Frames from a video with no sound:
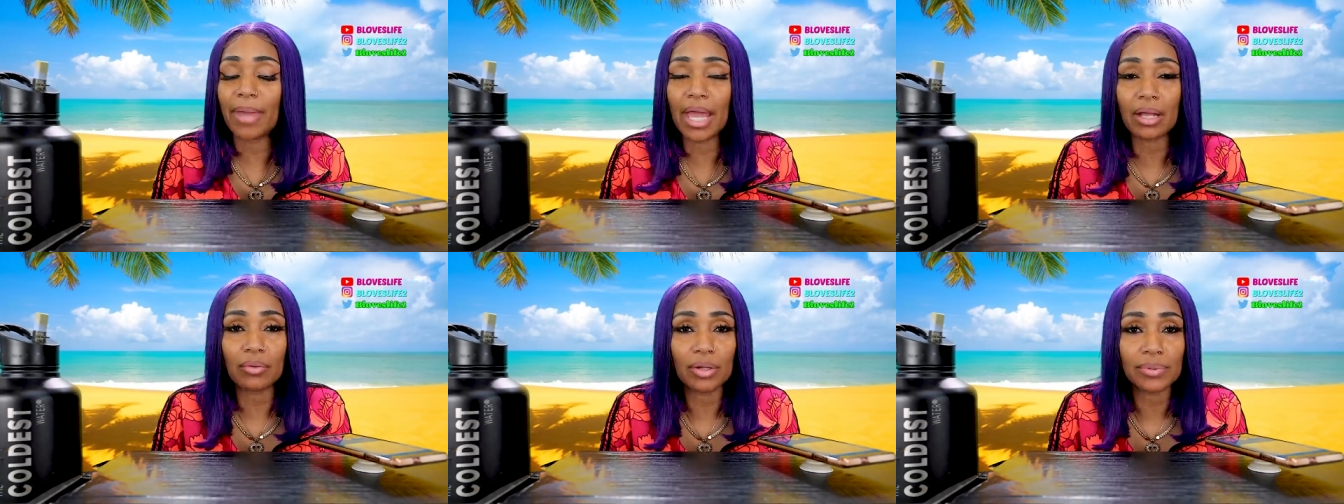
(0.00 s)

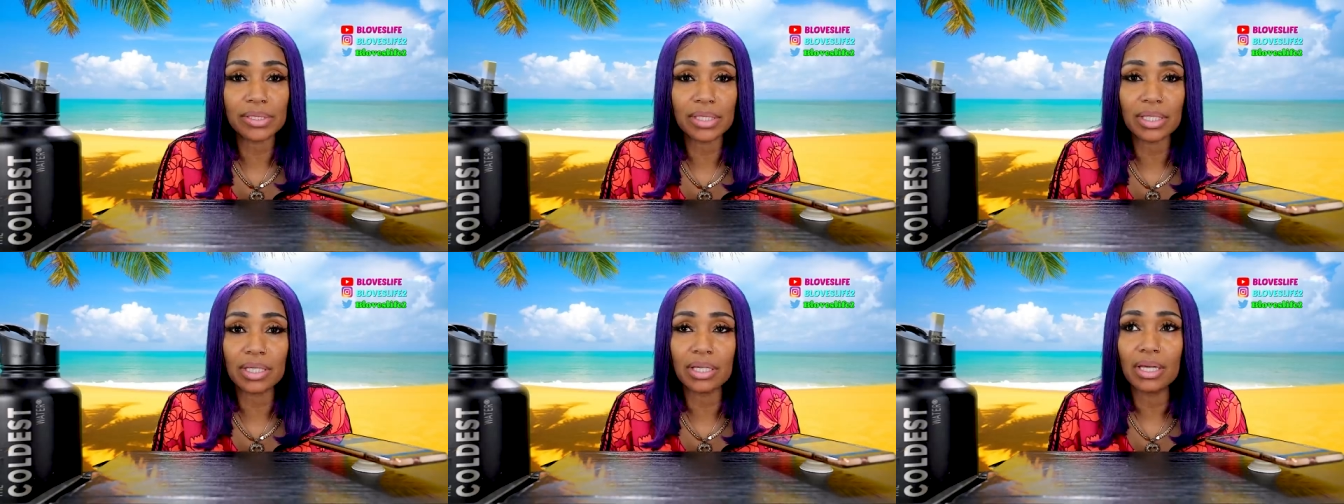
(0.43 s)

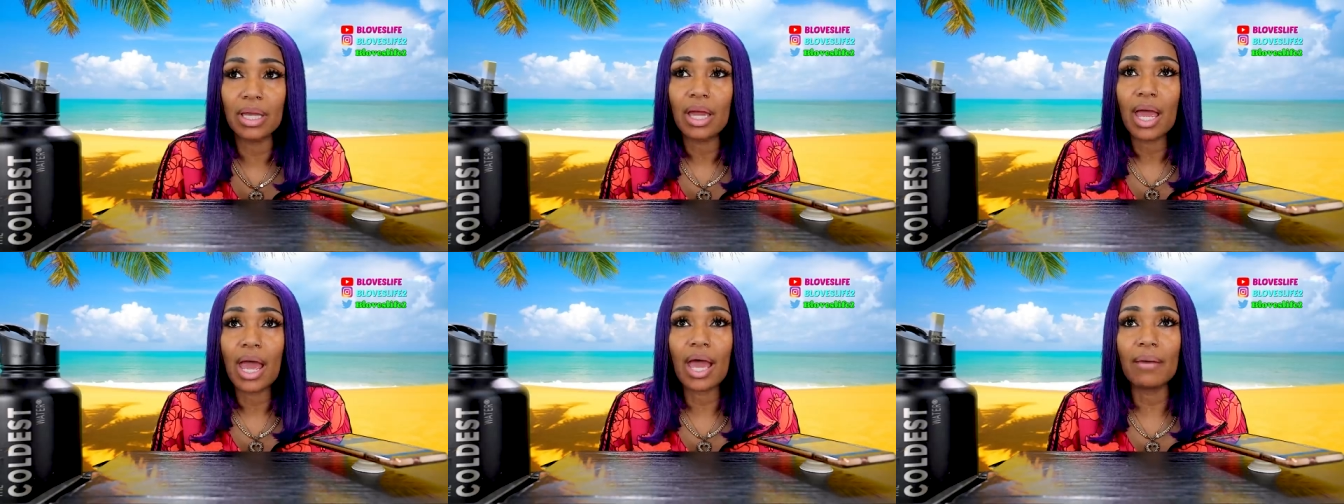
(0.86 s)
bankruptcy,
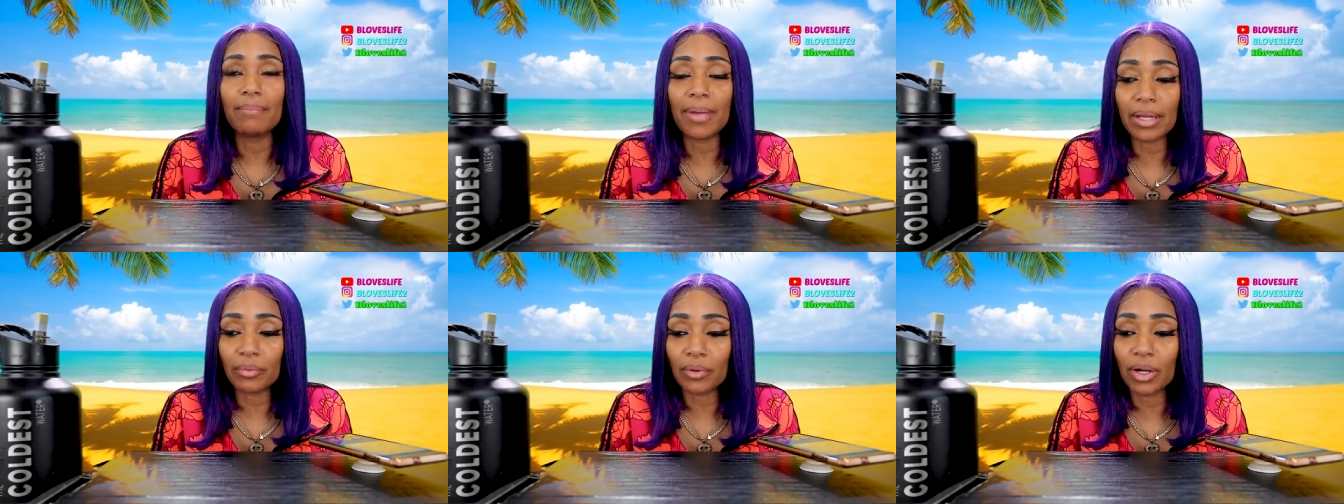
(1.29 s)
had
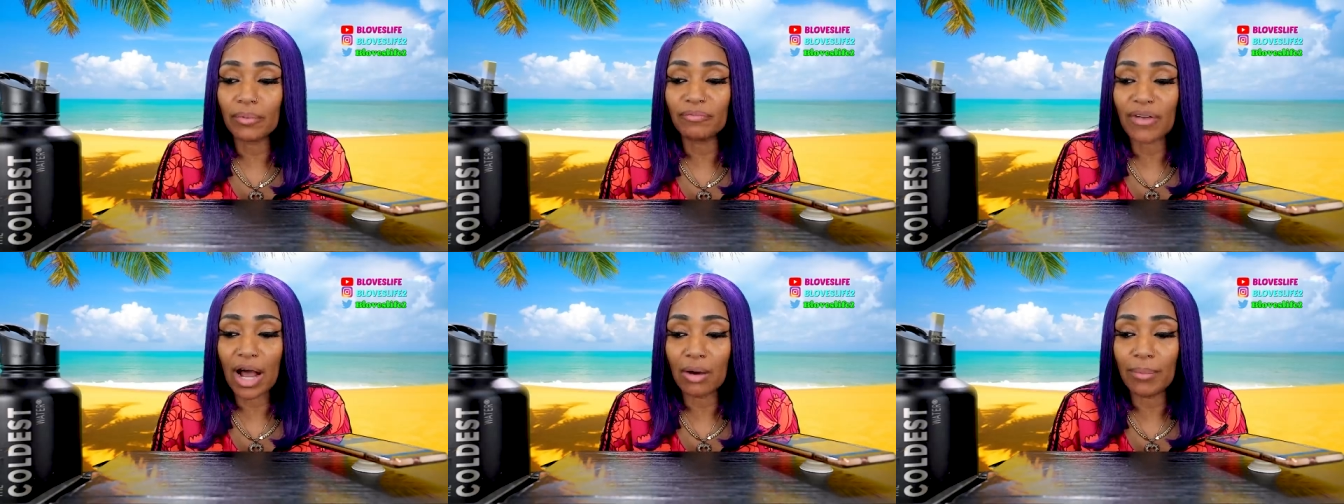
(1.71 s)

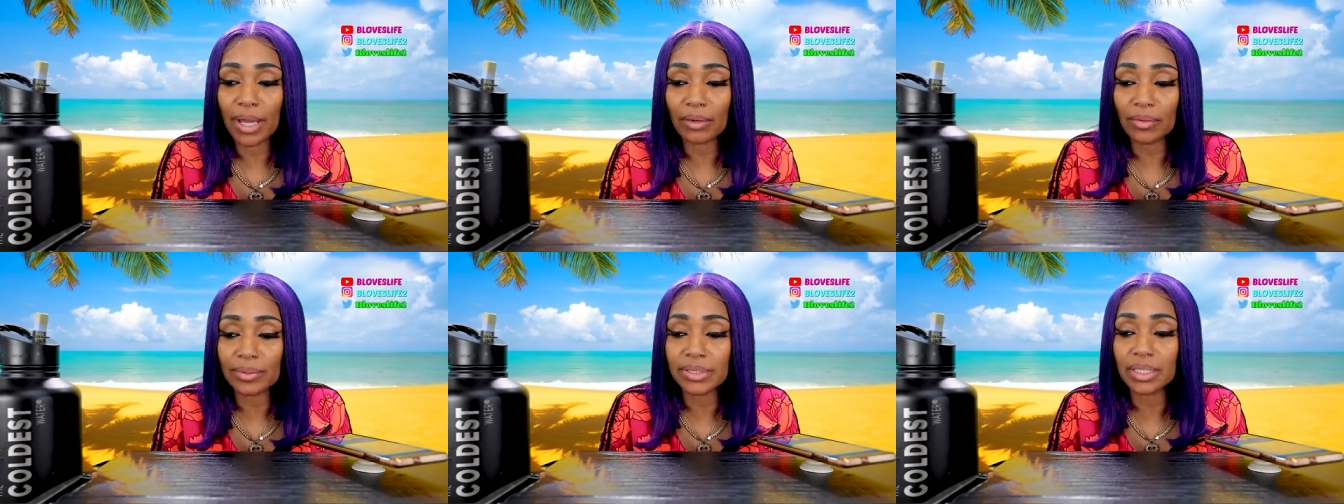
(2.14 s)
bankrupt filed
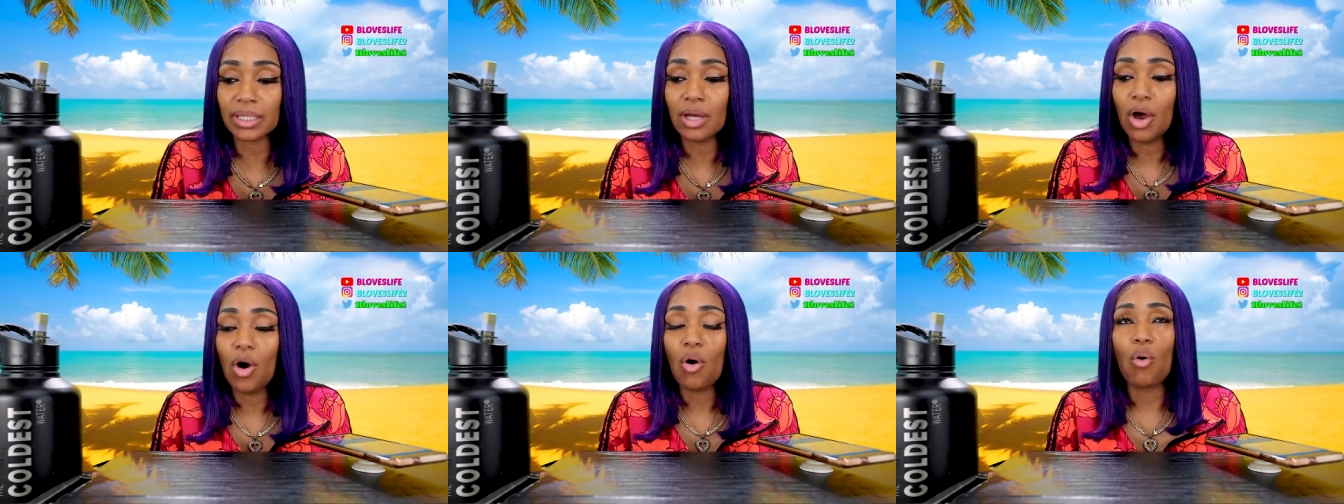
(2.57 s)
bankruptcy,